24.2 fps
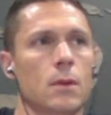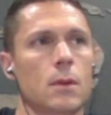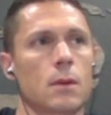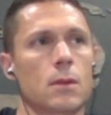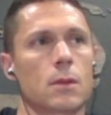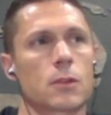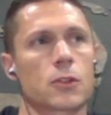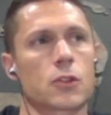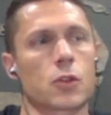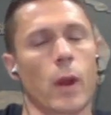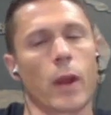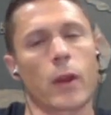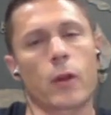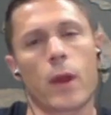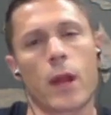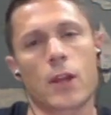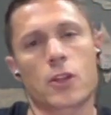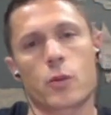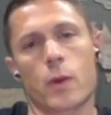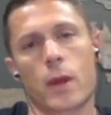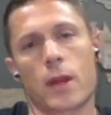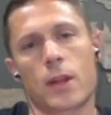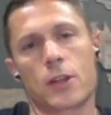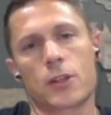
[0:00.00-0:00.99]
So I
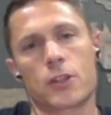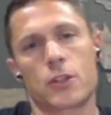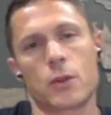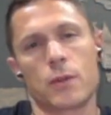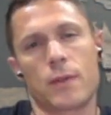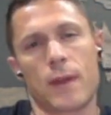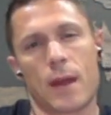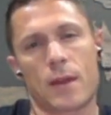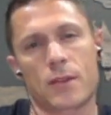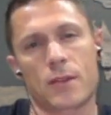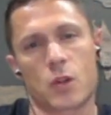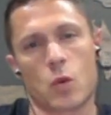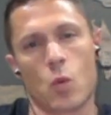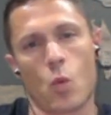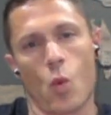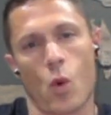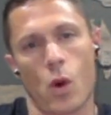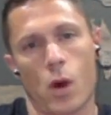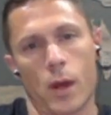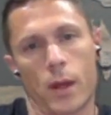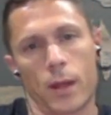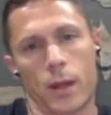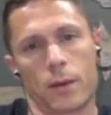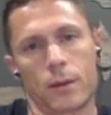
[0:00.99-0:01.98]
graduated in
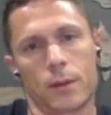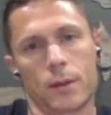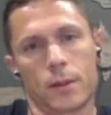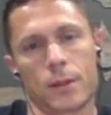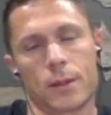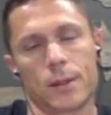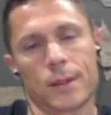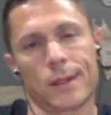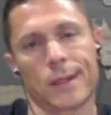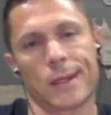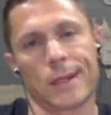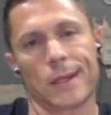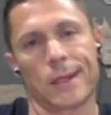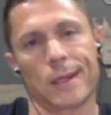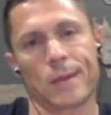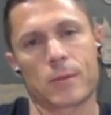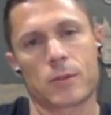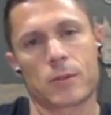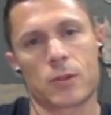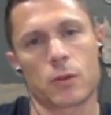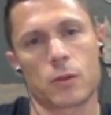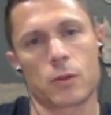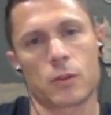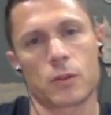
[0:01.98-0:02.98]

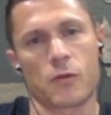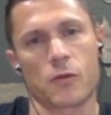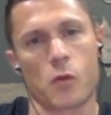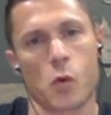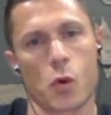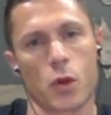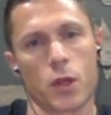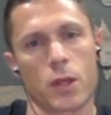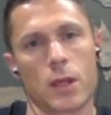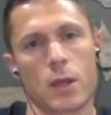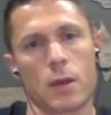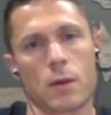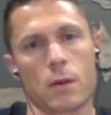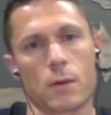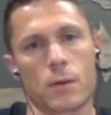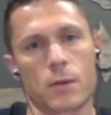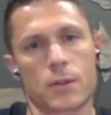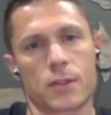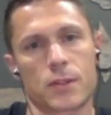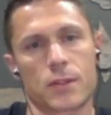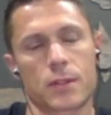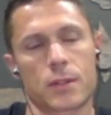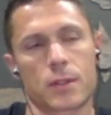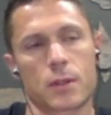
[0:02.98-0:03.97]
2001. So those 4
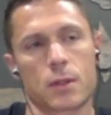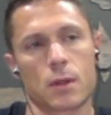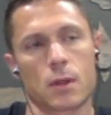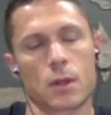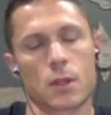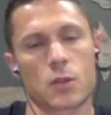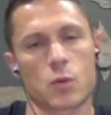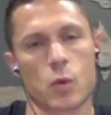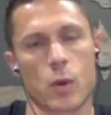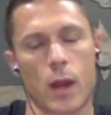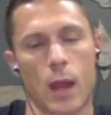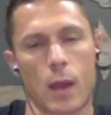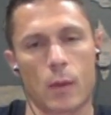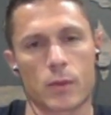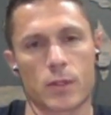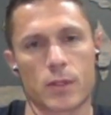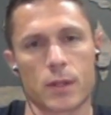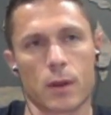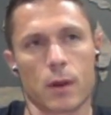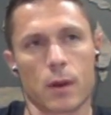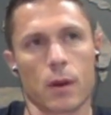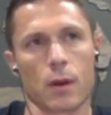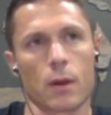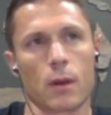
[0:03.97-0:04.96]
years is when I was
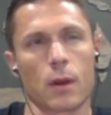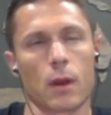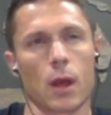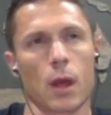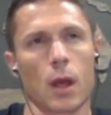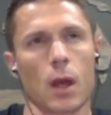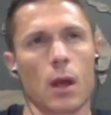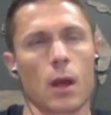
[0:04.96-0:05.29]
there.